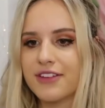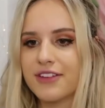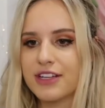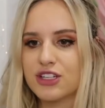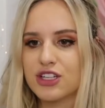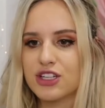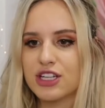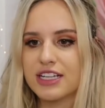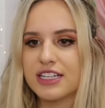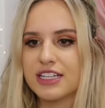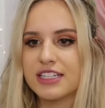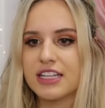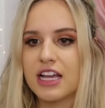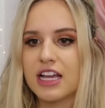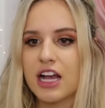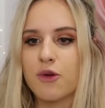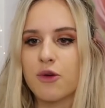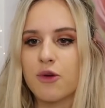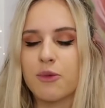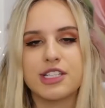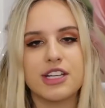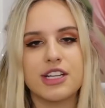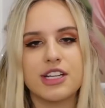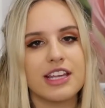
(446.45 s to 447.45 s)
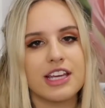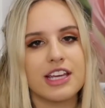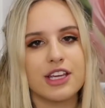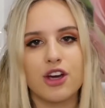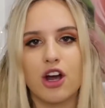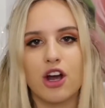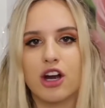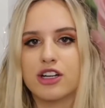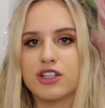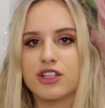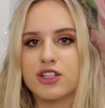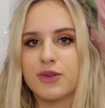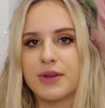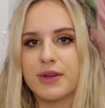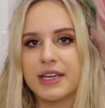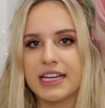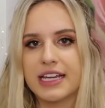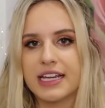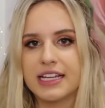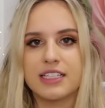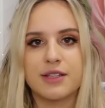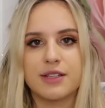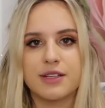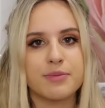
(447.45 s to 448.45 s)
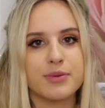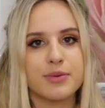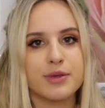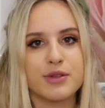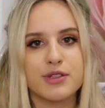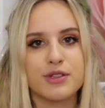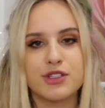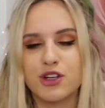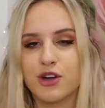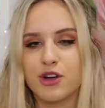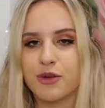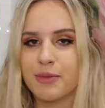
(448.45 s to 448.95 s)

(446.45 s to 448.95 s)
fishies, which I think are to eat and boost your